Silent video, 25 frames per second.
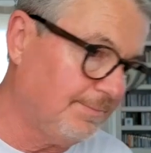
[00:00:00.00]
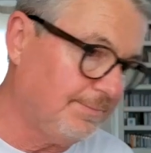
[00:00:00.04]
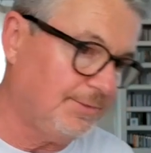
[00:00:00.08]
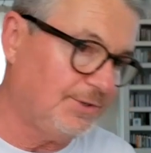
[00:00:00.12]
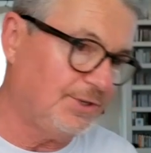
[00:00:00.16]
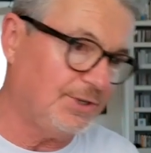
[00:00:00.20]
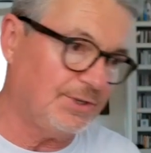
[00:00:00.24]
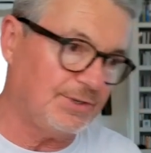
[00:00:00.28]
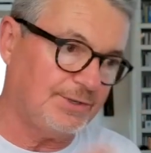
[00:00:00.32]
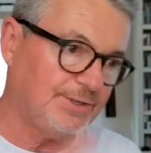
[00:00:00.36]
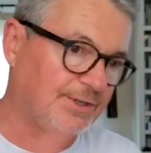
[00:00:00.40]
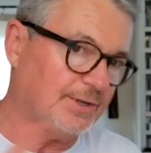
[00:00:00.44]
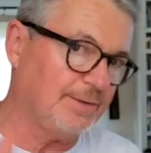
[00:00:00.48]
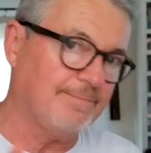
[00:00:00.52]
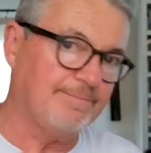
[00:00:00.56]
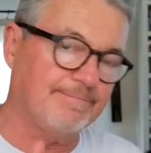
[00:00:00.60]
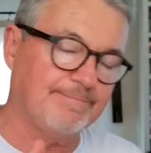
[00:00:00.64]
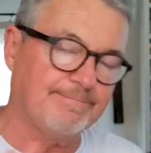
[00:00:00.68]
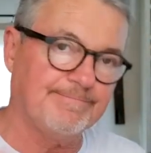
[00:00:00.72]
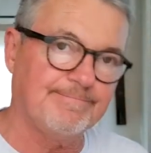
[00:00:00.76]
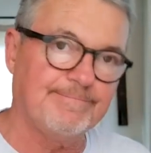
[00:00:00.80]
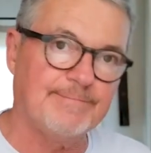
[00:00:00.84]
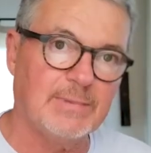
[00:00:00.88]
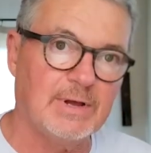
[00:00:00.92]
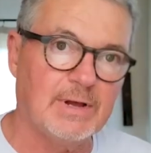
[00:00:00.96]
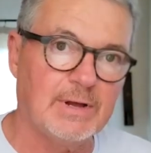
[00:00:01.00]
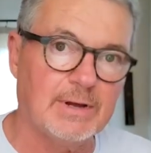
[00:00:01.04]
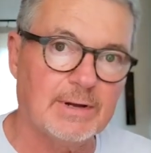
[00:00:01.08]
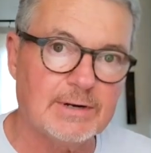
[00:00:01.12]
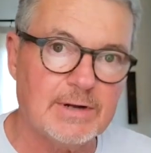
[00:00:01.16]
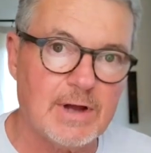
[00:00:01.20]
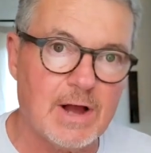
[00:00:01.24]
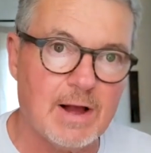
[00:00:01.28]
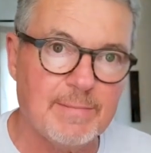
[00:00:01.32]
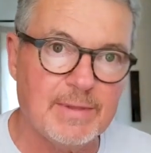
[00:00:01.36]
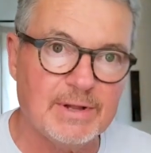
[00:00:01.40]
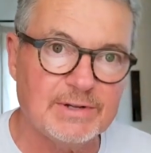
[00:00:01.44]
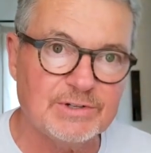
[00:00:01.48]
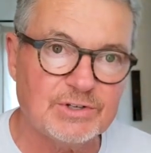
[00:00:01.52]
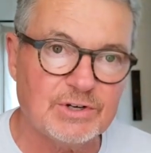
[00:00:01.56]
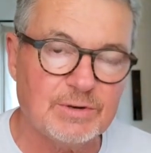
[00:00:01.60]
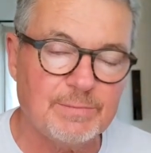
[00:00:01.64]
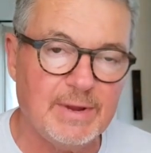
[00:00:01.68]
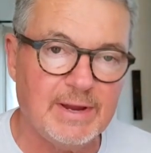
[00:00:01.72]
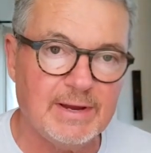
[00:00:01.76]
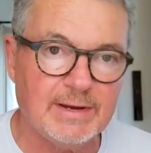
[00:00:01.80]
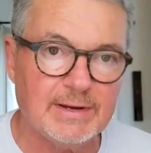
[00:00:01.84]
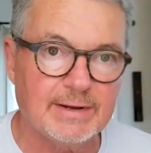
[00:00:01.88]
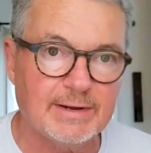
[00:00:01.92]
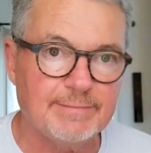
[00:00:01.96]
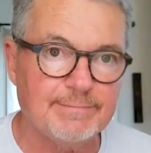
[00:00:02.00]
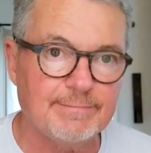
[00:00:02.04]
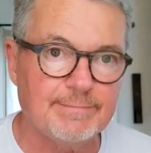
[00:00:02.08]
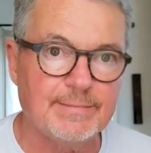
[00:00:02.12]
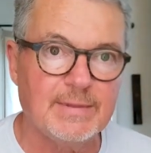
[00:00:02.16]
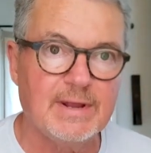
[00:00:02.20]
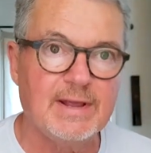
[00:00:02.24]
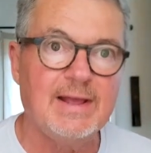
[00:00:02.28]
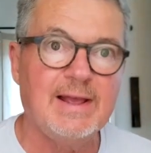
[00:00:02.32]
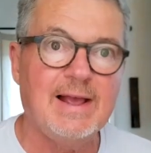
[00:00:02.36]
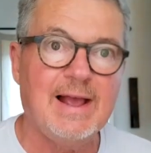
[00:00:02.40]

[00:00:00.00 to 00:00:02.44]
just some comments to make on